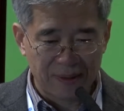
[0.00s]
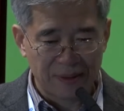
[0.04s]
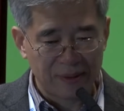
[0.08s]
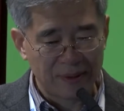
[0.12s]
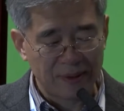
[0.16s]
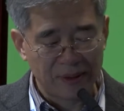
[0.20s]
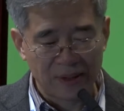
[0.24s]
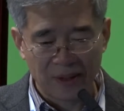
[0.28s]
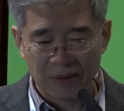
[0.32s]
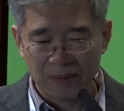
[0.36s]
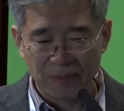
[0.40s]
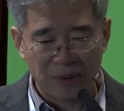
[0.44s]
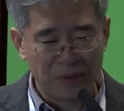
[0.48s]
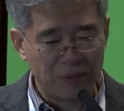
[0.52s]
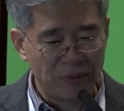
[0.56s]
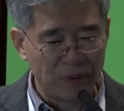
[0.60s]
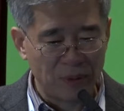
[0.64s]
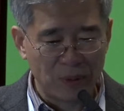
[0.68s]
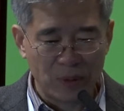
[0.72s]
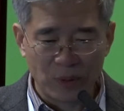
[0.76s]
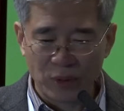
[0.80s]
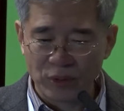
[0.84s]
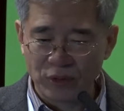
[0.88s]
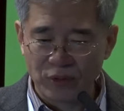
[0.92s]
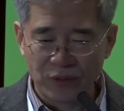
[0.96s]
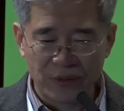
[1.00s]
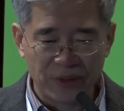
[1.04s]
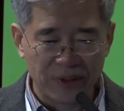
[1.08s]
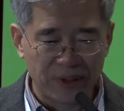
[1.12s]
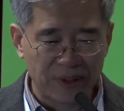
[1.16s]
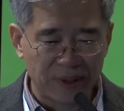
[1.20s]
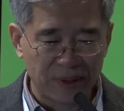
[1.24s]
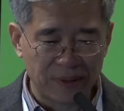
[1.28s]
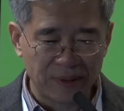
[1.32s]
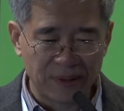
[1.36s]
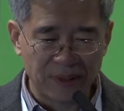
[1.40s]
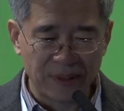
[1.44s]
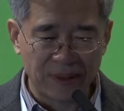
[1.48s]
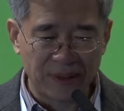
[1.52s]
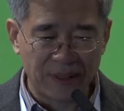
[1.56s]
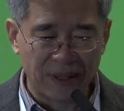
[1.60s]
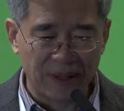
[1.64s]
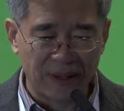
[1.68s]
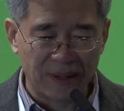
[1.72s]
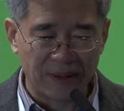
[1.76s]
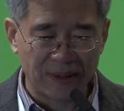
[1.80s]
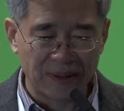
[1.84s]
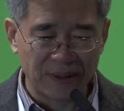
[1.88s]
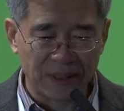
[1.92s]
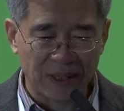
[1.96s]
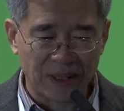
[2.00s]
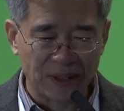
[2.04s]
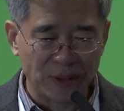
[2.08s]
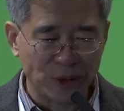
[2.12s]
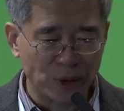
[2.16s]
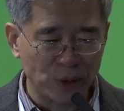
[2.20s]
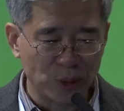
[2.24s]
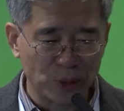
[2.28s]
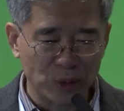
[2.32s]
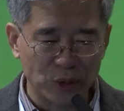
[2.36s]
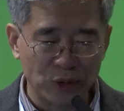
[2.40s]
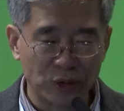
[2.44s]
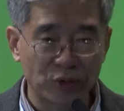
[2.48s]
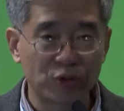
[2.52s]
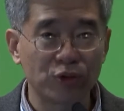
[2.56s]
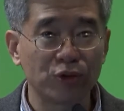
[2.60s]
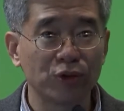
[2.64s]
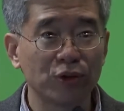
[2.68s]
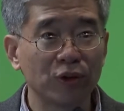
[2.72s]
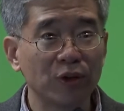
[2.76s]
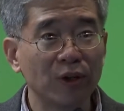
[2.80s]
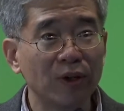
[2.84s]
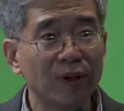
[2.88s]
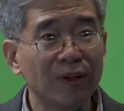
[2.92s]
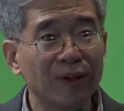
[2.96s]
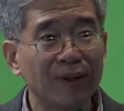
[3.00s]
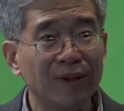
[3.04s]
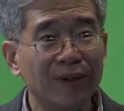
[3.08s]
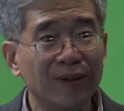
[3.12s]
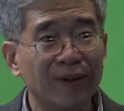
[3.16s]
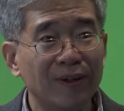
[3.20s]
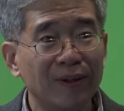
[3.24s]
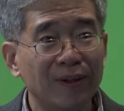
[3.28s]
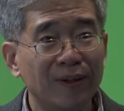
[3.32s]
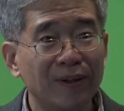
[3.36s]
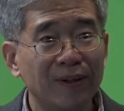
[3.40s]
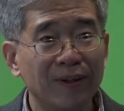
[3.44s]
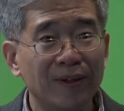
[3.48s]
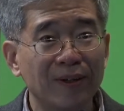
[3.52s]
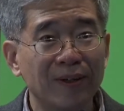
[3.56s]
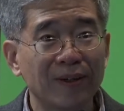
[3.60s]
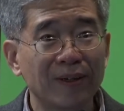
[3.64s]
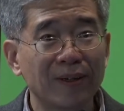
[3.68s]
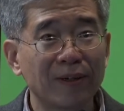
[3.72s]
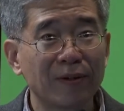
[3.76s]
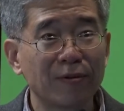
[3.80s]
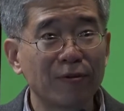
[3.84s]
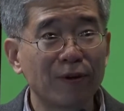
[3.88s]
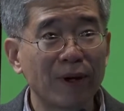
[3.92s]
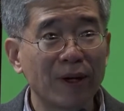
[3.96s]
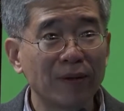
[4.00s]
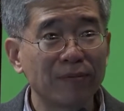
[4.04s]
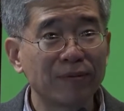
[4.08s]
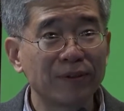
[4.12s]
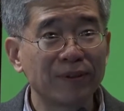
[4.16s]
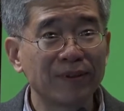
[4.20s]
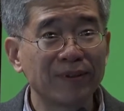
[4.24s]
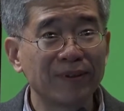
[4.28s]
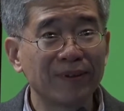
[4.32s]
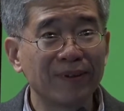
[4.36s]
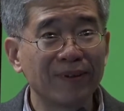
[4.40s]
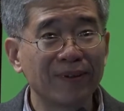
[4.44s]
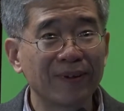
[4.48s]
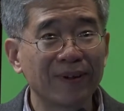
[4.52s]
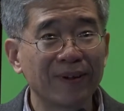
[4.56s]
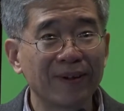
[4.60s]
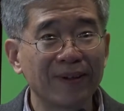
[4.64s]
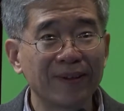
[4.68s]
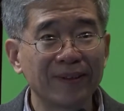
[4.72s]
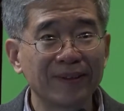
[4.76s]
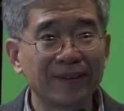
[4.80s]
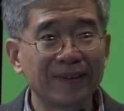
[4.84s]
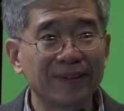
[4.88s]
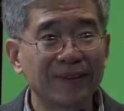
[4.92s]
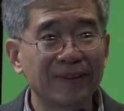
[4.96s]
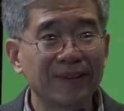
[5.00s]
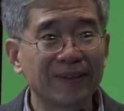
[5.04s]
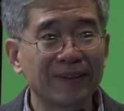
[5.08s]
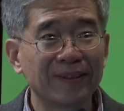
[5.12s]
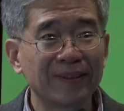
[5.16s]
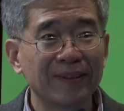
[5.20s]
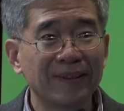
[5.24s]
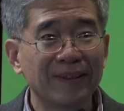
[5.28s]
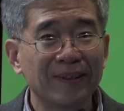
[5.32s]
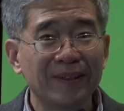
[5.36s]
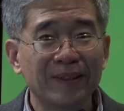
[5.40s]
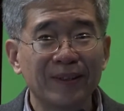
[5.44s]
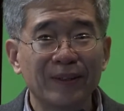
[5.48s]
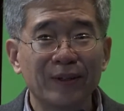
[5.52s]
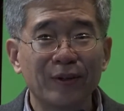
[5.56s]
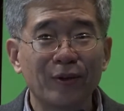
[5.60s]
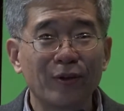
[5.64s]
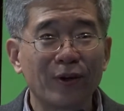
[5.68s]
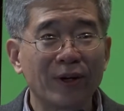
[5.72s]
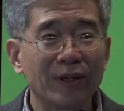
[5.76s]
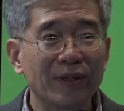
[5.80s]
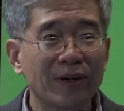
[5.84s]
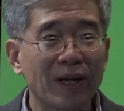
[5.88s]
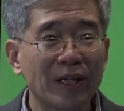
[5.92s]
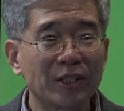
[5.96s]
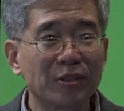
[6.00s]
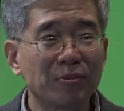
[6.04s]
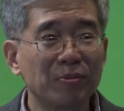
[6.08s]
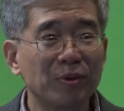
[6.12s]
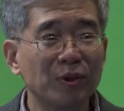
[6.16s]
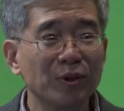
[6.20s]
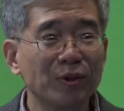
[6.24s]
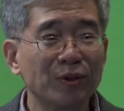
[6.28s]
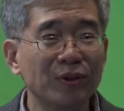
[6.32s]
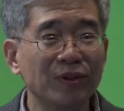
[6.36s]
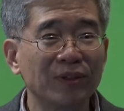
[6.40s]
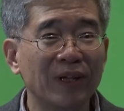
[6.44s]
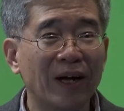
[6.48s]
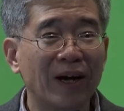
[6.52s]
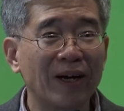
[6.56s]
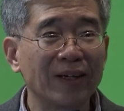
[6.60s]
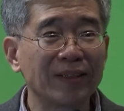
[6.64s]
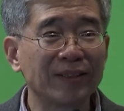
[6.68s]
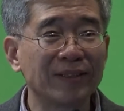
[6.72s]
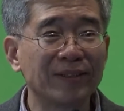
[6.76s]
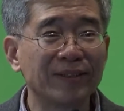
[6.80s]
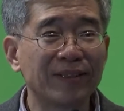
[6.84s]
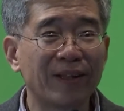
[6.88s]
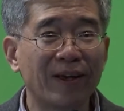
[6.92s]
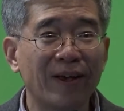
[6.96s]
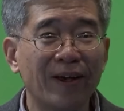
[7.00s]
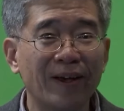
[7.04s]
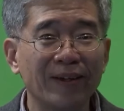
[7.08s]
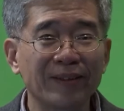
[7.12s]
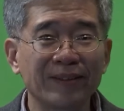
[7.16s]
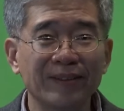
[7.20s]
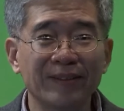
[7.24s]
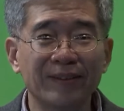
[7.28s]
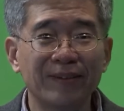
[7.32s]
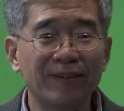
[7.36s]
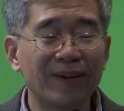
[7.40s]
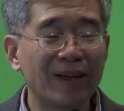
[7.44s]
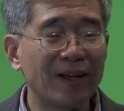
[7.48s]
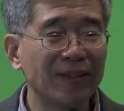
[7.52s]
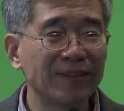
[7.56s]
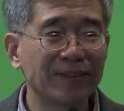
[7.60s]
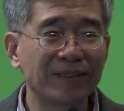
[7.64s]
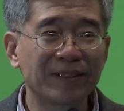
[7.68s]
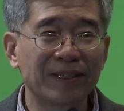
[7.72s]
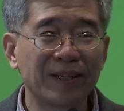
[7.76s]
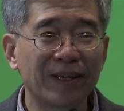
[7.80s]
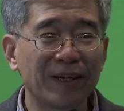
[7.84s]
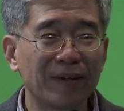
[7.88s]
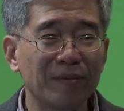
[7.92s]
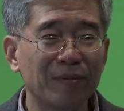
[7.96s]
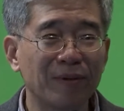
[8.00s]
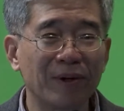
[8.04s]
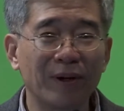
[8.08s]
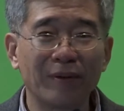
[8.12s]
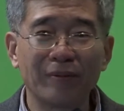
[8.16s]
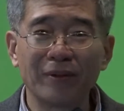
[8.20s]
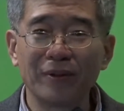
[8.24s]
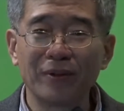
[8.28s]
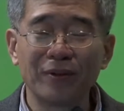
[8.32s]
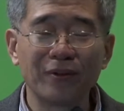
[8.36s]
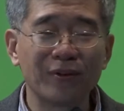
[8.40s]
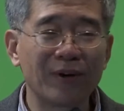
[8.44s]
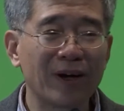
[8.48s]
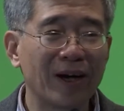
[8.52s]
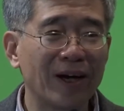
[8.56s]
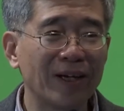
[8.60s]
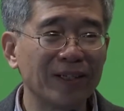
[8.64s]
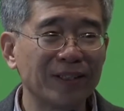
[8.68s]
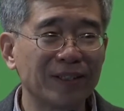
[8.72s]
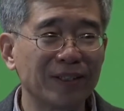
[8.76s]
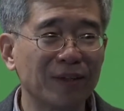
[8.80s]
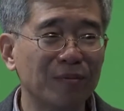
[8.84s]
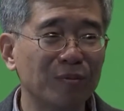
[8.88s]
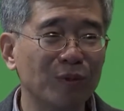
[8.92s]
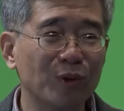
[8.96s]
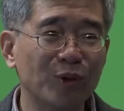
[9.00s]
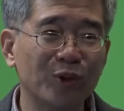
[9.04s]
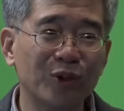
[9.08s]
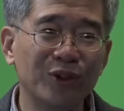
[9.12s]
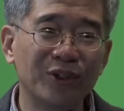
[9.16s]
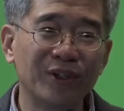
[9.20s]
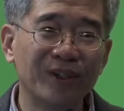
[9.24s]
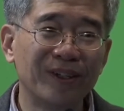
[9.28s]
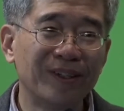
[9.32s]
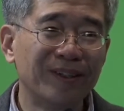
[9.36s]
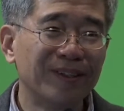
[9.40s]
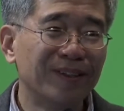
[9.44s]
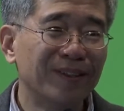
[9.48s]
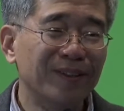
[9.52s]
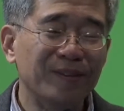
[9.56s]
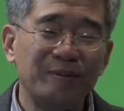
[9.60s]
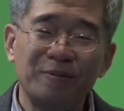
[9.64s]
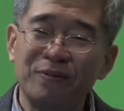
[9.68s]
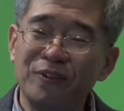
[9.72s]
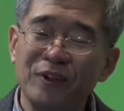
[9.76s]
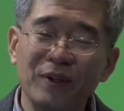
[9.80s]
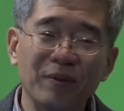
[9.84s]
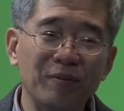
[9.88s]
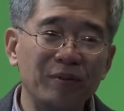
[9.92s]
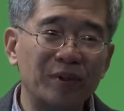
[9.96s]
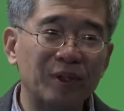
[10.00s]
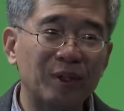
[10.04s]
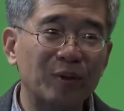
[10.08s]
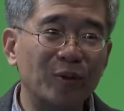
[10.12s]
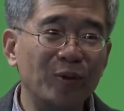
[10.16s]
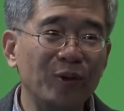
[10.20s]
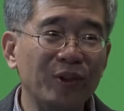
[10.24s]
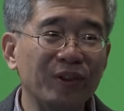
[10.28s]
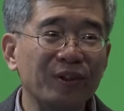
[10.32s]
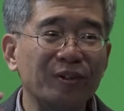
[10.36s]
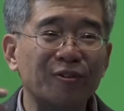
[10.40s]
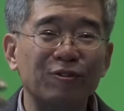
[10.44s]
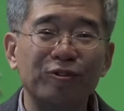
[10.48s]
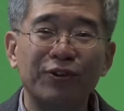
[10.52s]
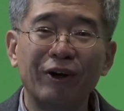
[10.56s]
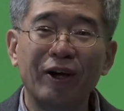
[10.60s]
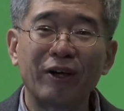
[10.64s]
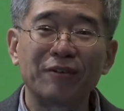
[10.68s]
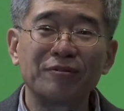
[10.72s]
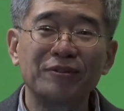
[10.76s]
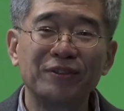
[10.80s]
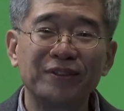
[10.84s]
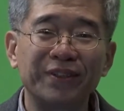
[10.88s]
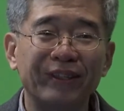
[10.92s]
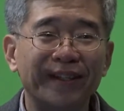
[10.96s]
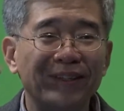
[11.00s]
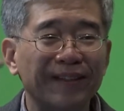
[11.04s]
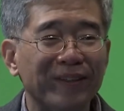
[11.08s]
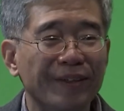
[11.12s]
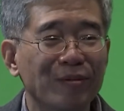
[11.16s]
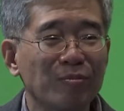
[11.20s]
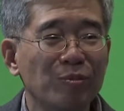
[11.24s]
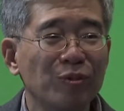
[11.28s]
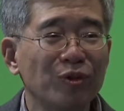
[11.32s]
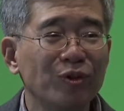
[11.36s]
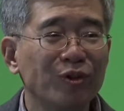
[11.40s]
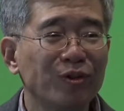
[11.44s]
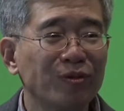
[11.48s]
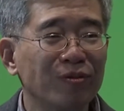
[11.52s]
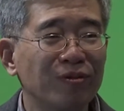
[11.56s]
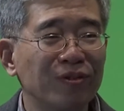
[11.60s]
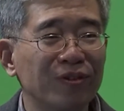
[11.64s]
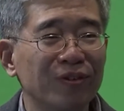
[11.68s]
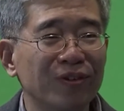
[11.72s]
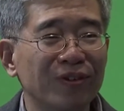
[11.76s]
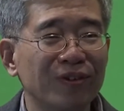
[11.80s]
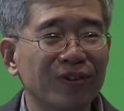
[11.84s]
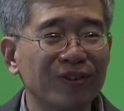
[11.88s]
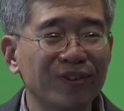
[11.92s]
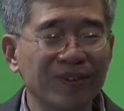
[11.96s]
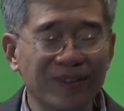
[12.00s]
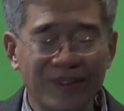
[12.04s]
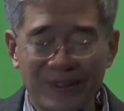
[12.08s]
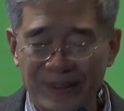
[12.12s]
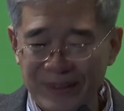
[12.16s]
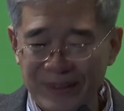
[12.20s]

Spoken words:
Okay, before going to the details, I'll show you 2 graphs, okay? So you are an expert on architect, landscape, probably you guys are more familiar with graphs and beautiful,